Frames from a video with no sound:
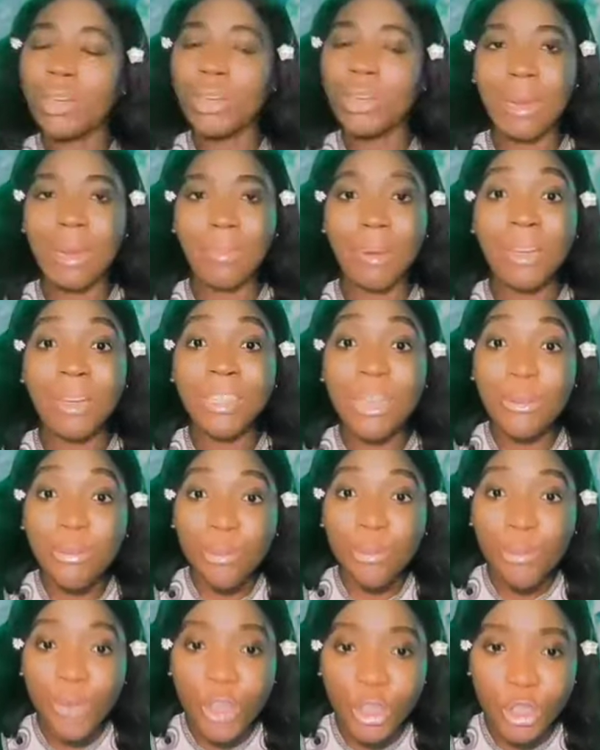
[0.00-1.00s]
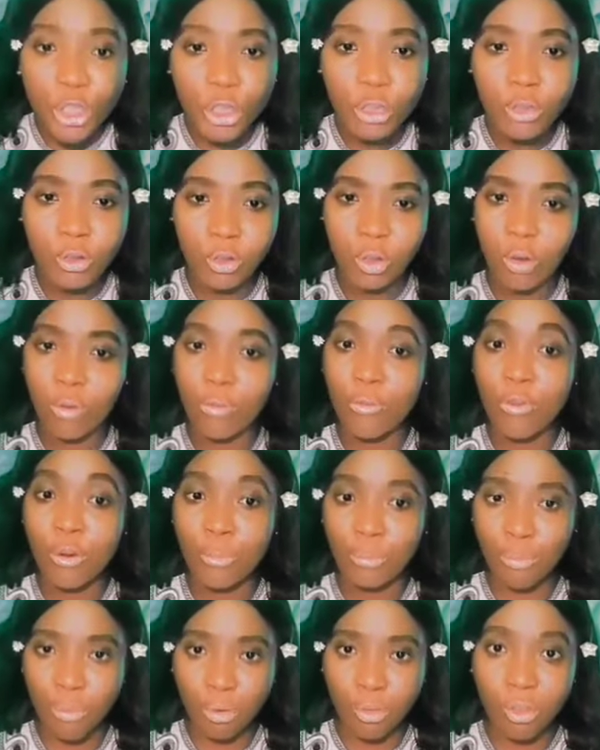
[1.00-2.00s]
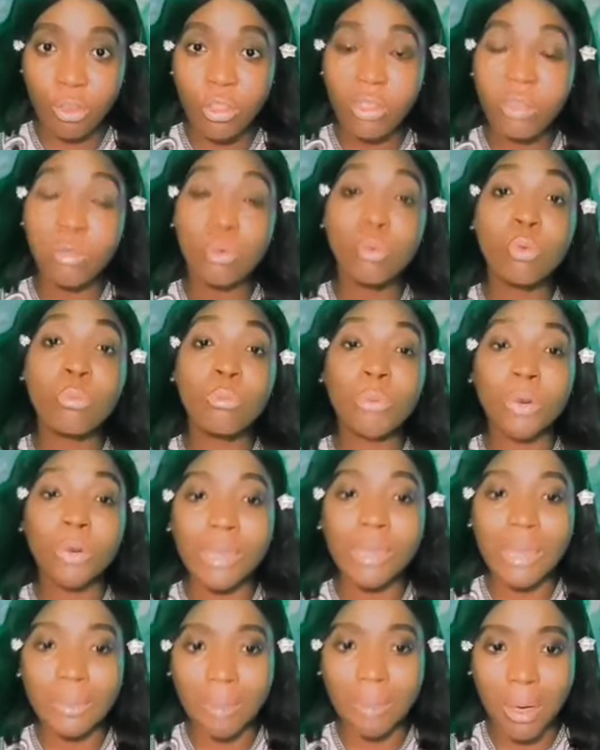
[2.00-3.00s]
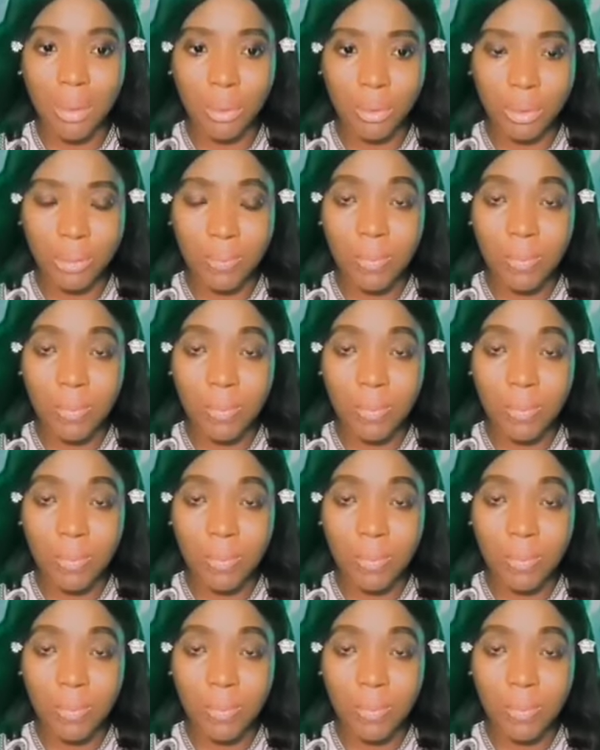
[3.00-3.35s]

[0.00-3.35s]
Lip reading: about the features of your product. It will bore them out.